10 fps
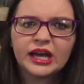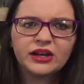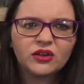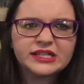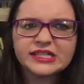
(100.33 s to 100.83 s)

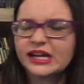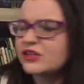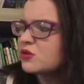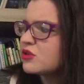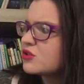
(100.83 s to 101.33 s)
and all these
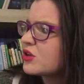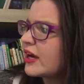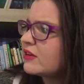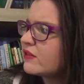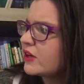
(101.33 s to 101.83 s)
dinosaurs are
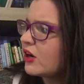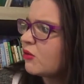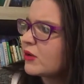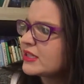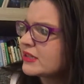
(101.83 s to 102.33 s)
trying to figure out
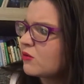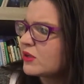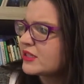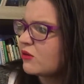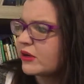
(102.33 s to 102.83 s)

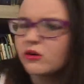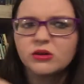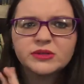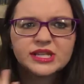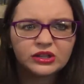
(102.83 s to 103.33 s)
what's going on.
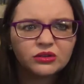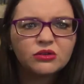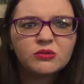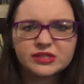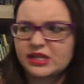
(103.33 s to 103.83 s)
Was that
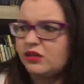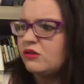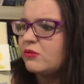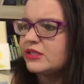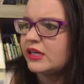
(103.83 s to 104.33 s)

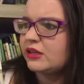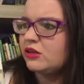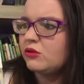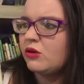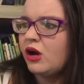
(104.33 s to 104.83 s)

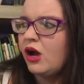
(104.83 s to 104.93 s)
you?